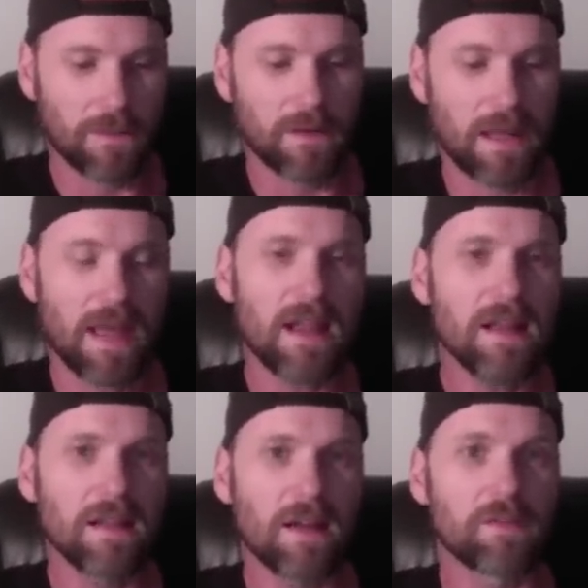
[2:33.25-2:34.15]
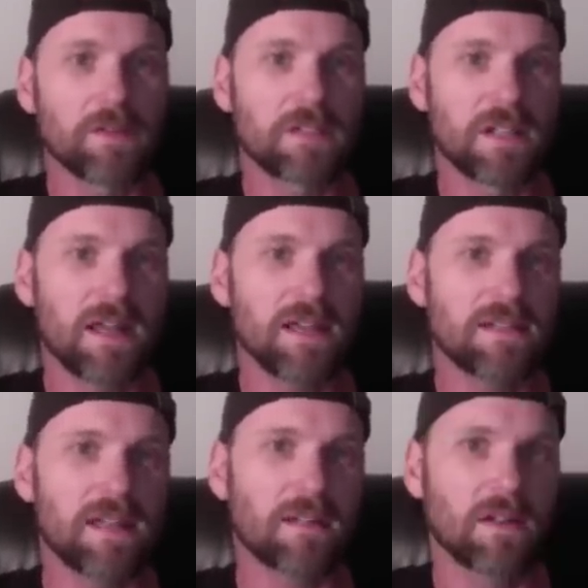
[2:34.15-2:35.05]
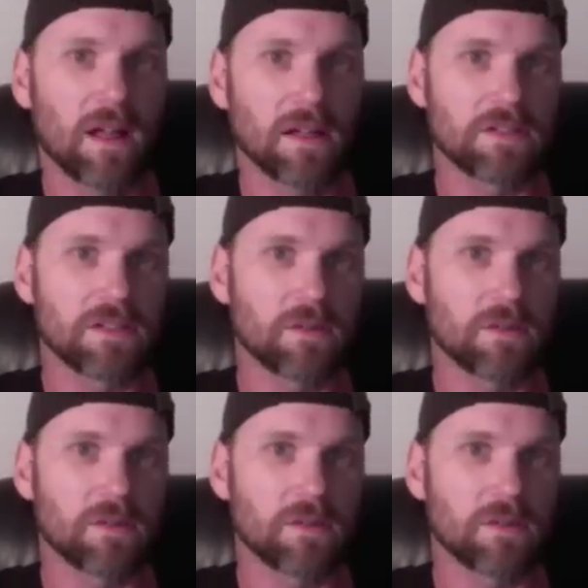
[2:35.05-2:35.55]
can I leverage today's technology